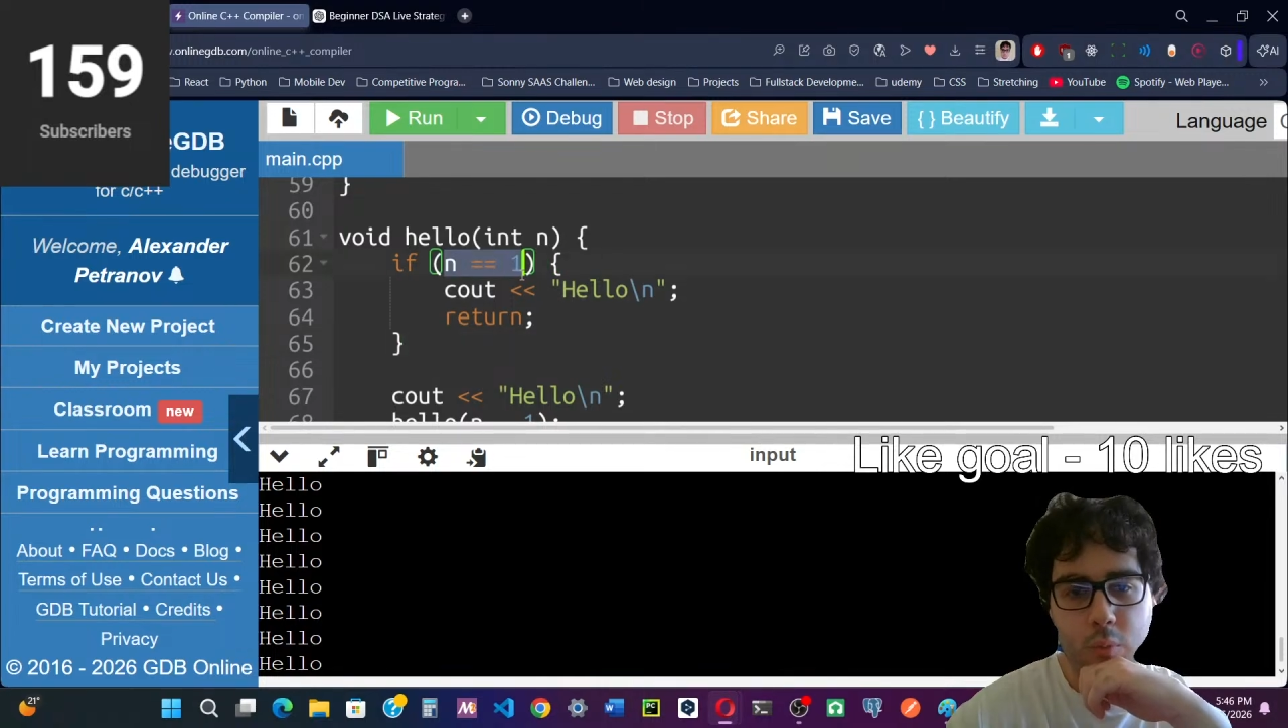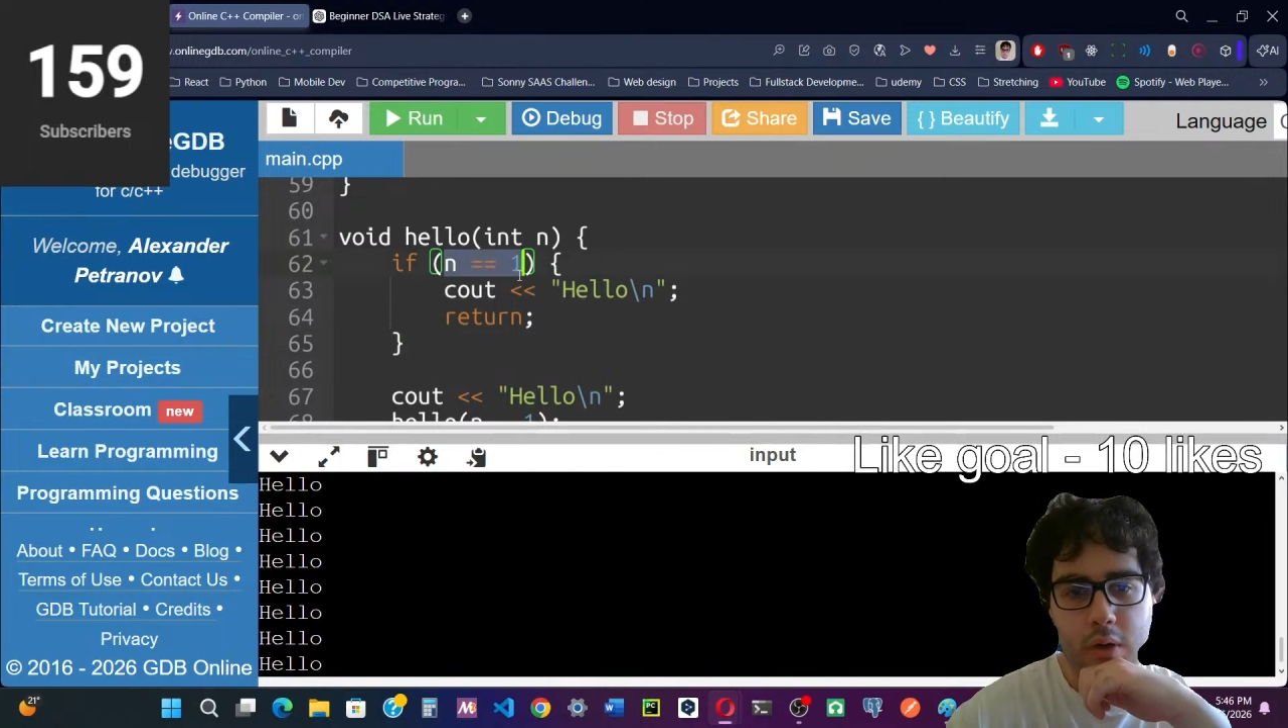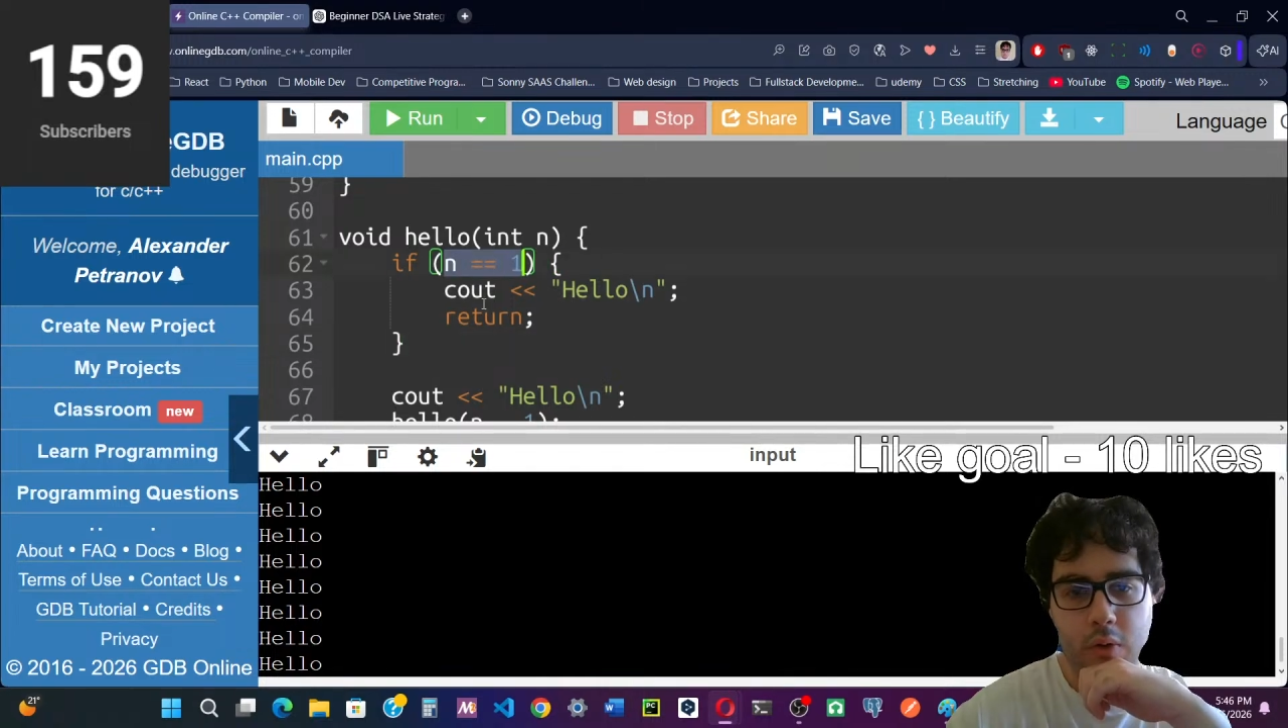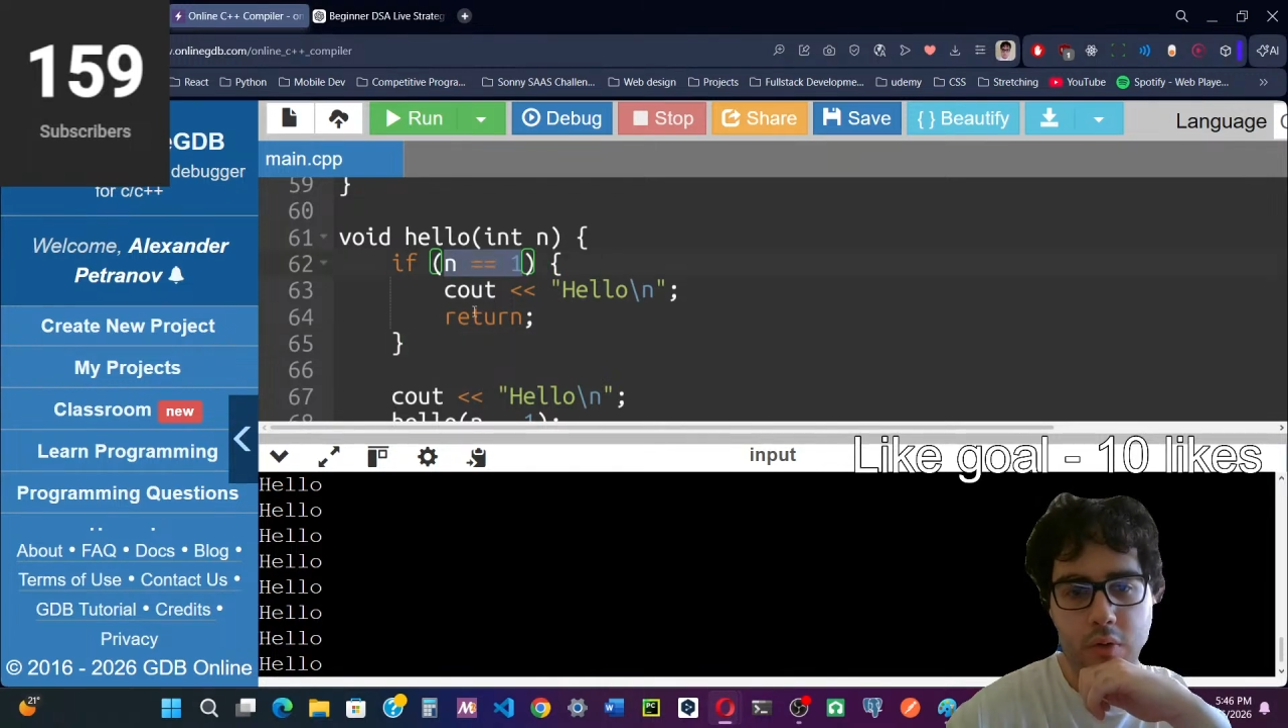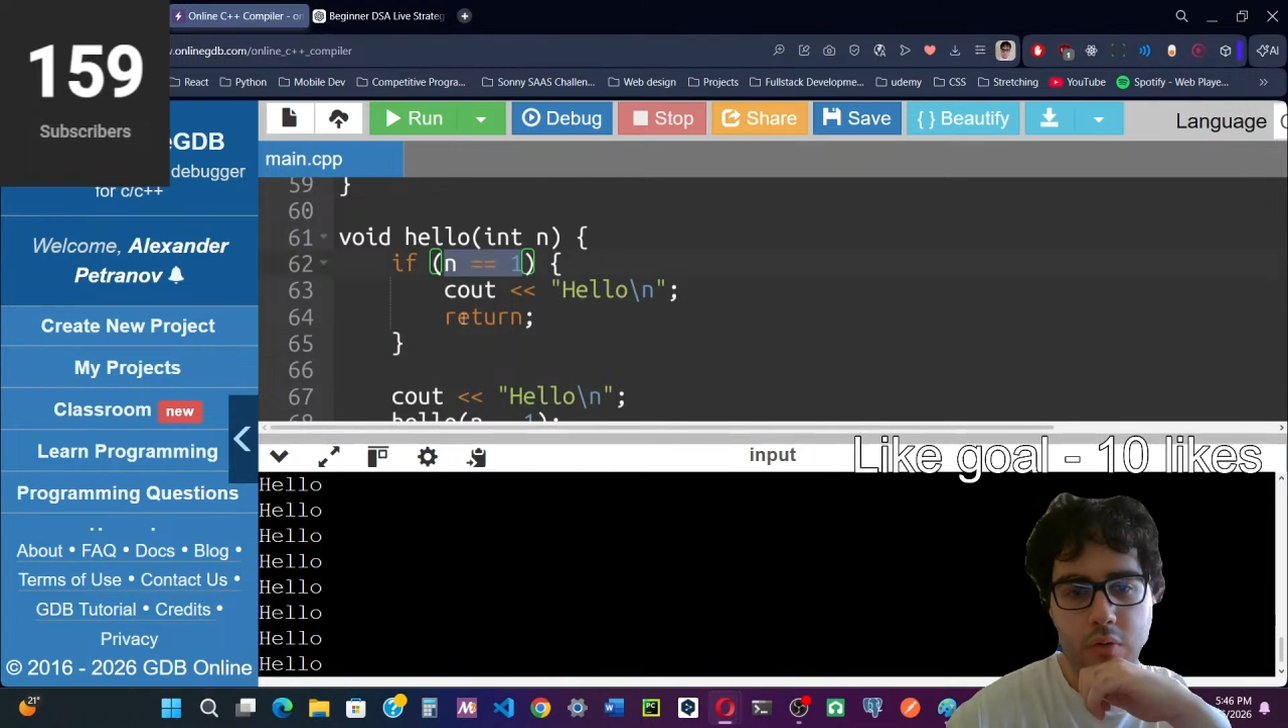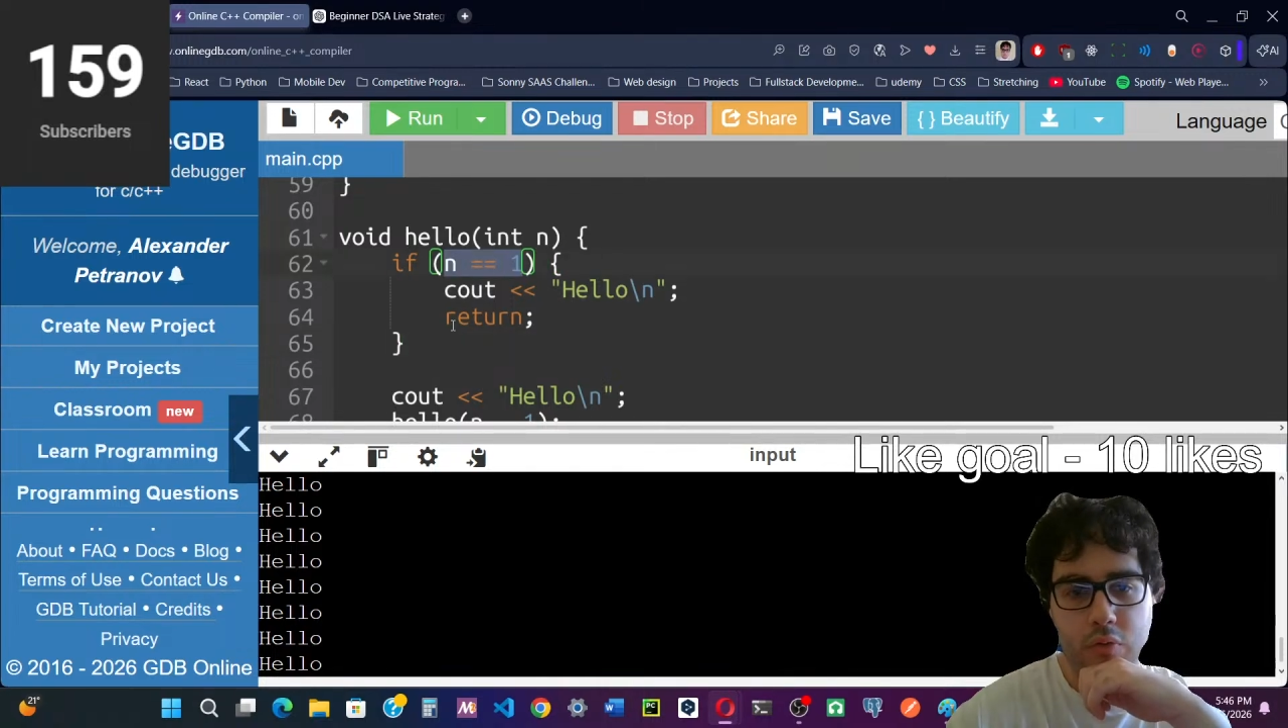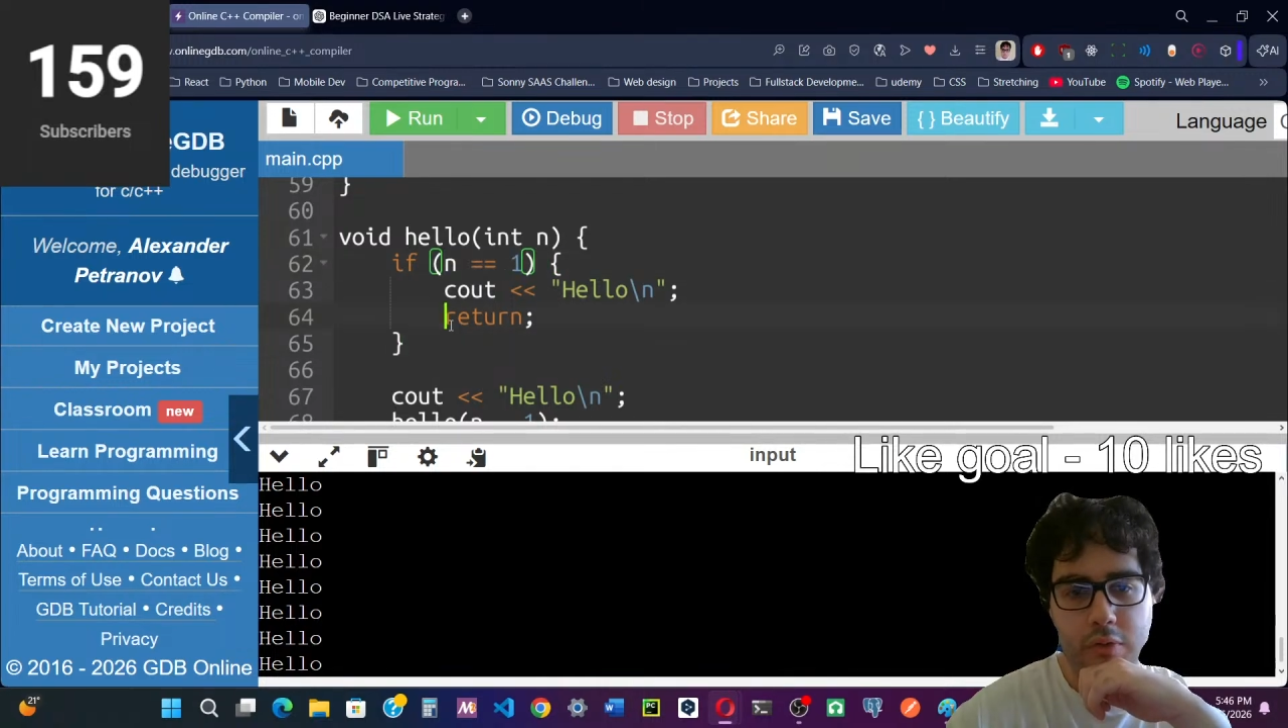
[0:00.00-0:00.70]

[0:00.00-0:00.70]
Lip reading: we're going to